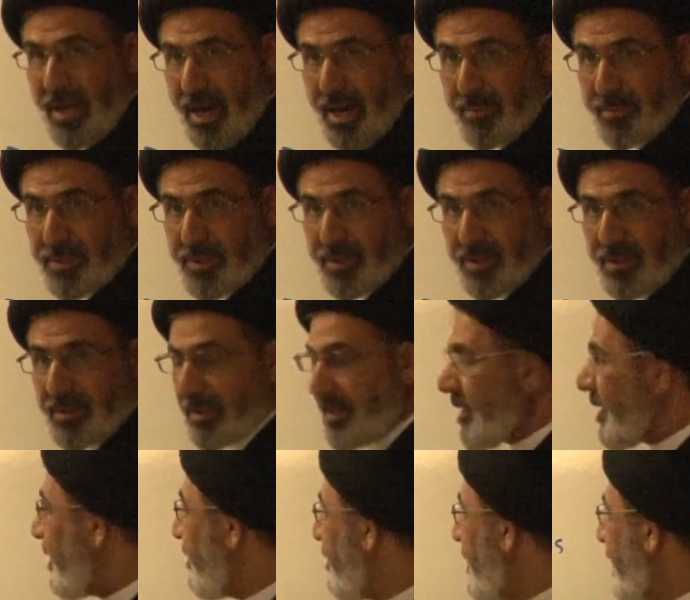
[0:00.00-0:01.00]
I am
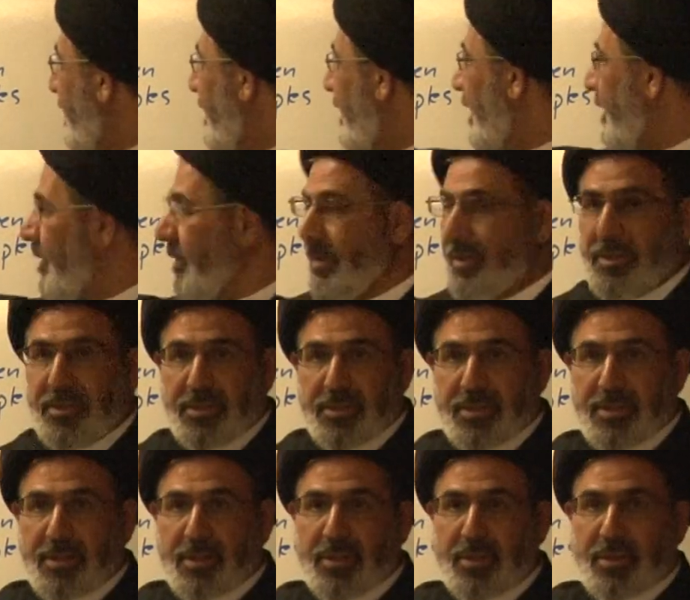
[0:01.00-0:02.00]
certain, but not this.